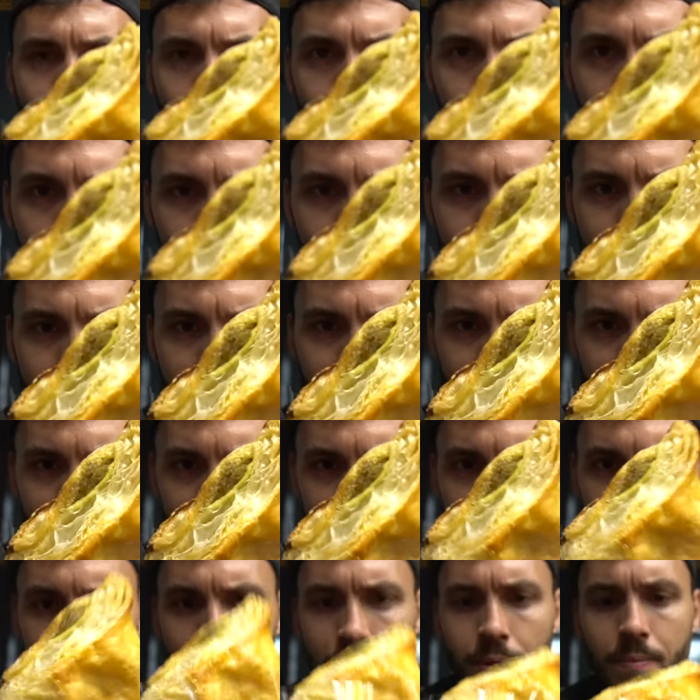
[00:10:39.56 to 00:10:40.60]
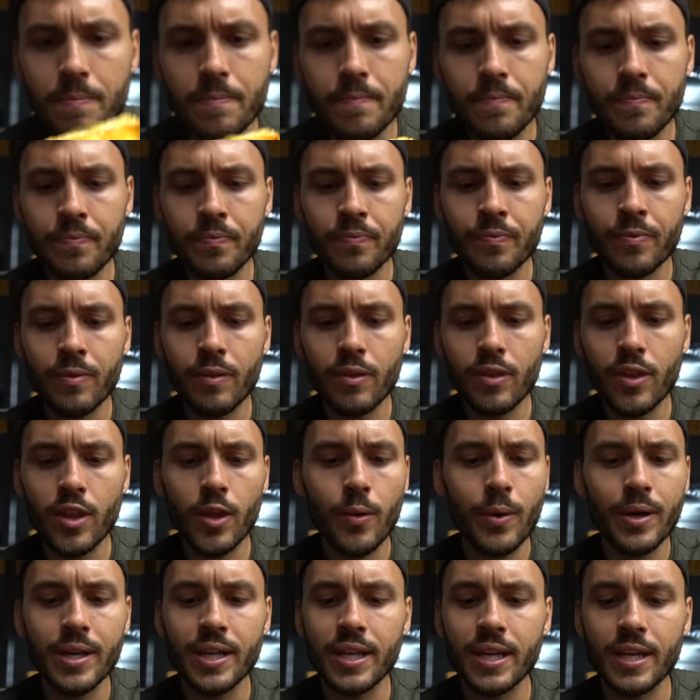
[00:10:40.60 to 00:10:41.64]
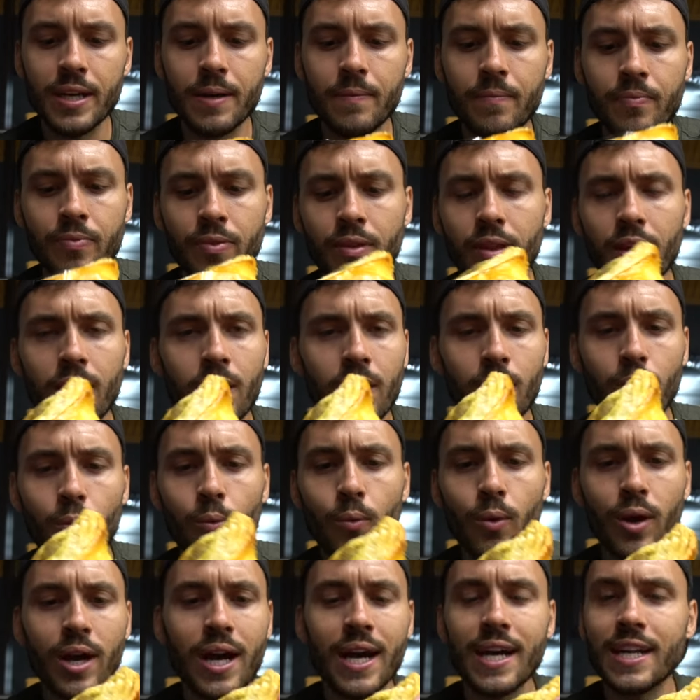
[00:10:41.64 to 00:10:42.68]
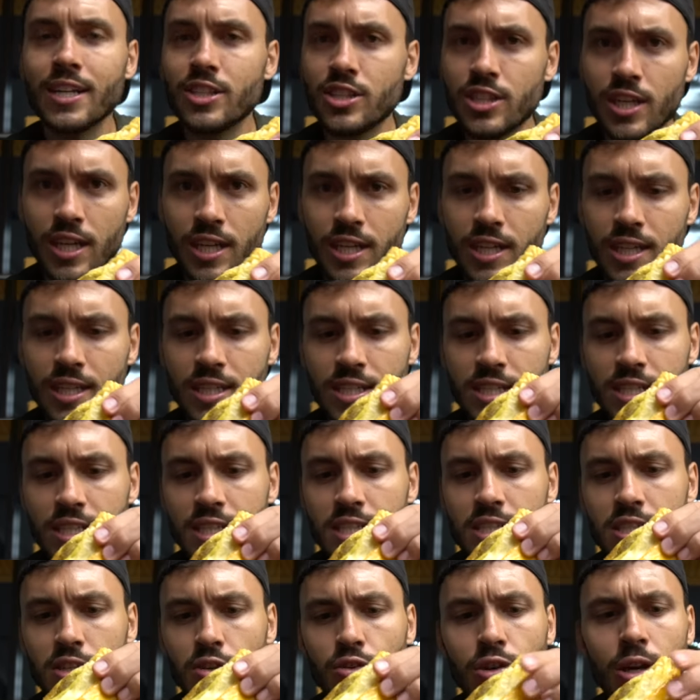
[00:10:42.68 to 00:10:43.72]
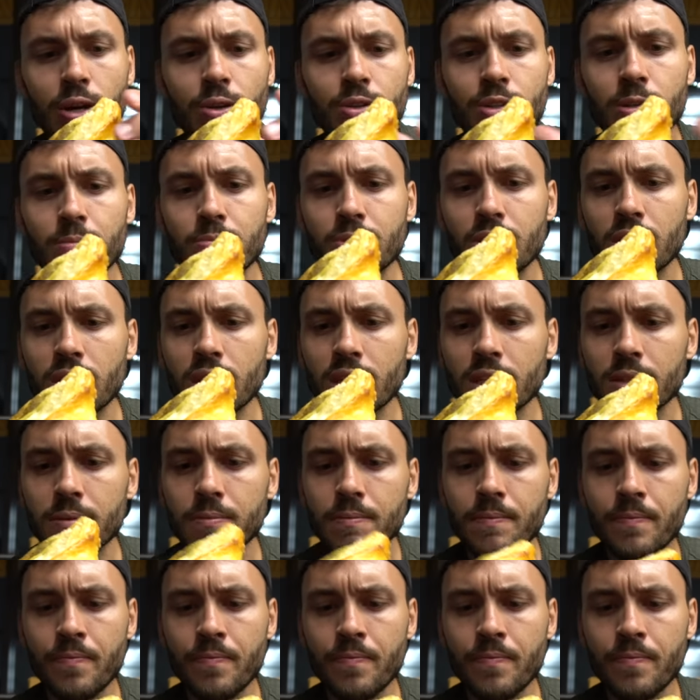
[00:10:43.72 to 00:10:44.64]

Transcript: can probably see it there. No idea what kind of chicken this is. Ground up chicken,